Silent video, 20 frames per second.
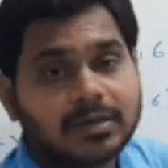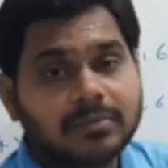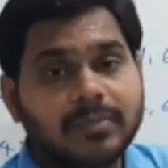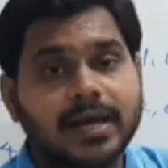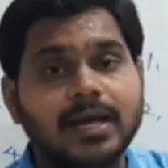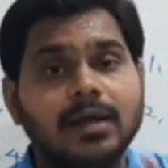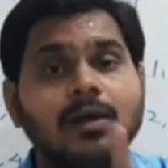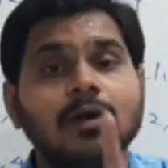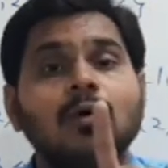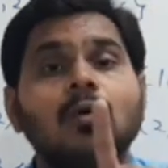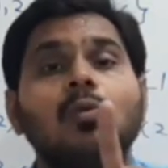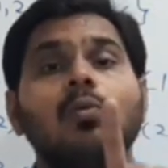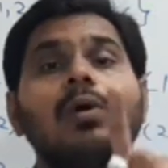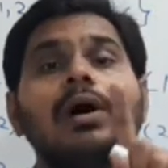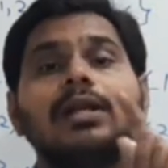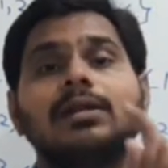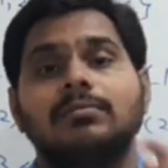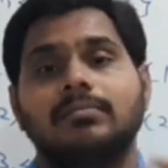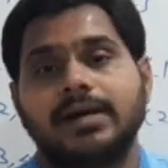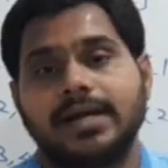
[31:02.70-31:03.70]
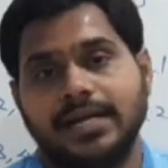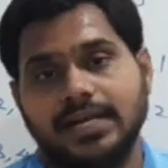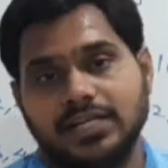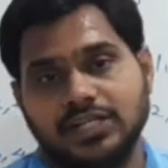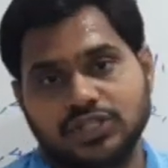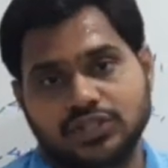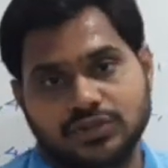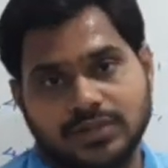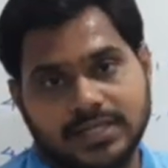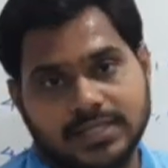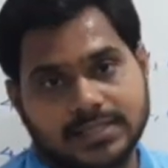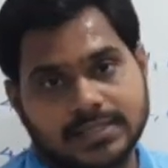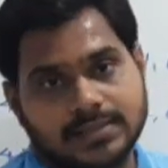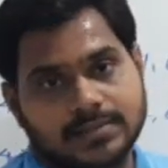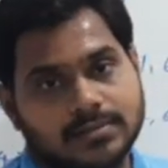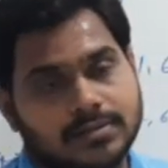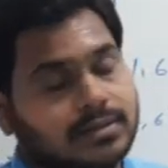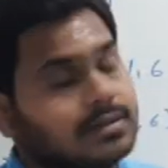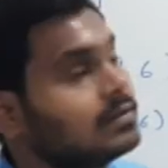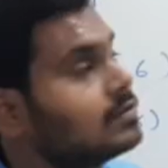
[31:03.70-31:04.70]
by 1, my dear
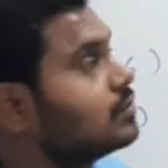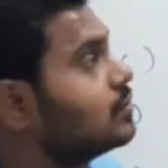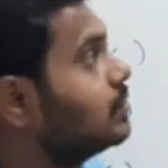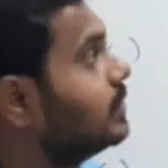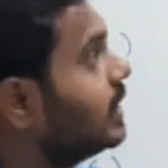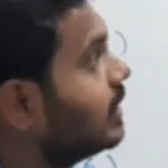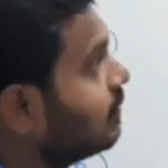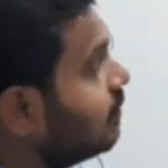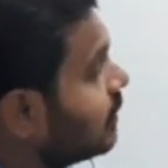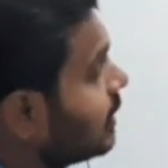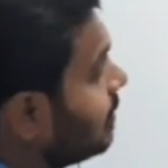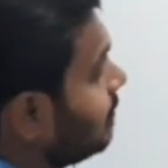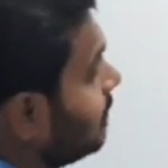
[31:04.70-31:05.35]
students. So therefore I am